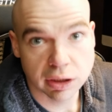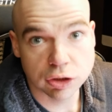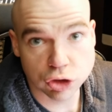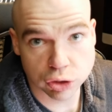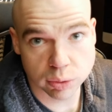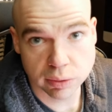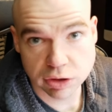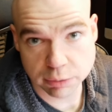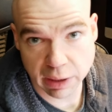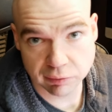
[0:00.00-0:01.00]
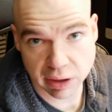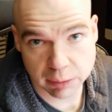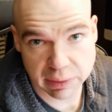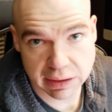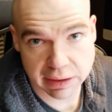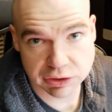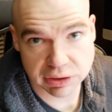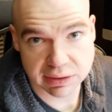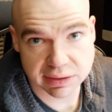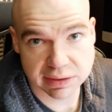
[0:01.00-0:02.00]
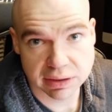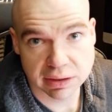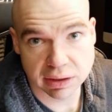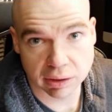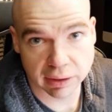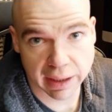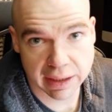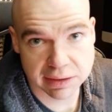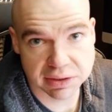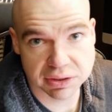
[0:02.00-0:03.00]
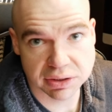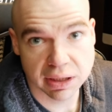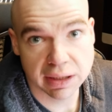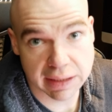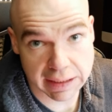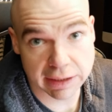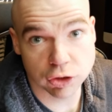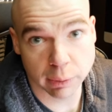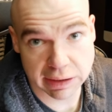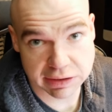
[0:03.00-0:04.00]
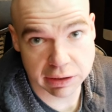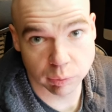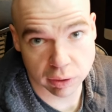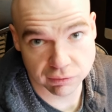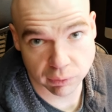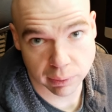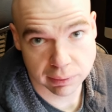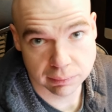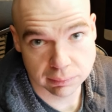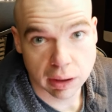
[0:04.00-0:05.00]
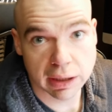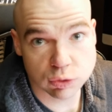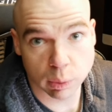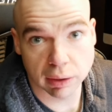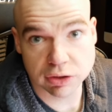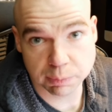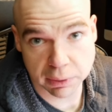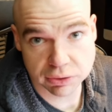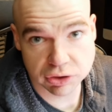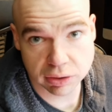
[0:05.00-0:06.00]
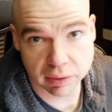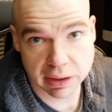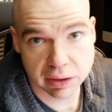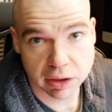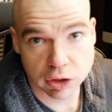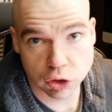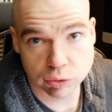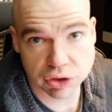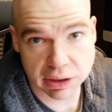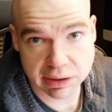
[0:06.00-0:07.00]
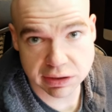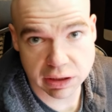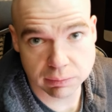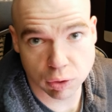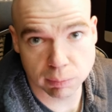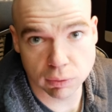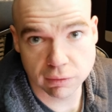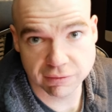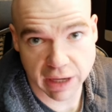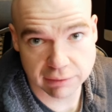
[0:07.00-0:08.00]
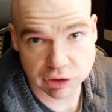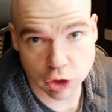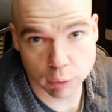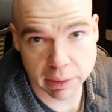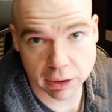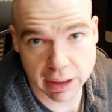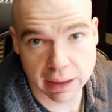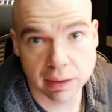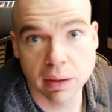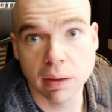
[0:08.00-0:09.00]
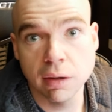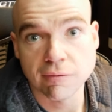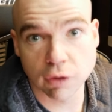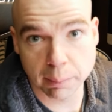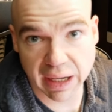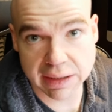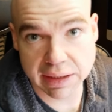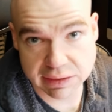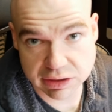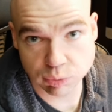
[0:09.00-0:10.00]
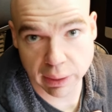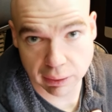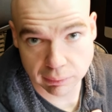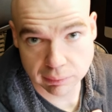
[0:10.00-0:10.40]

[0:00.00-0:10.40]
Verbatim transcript: due to my recommendations to clients that I do IT work for, as well as personally using the T Mobile 5G home internet for my needs as well.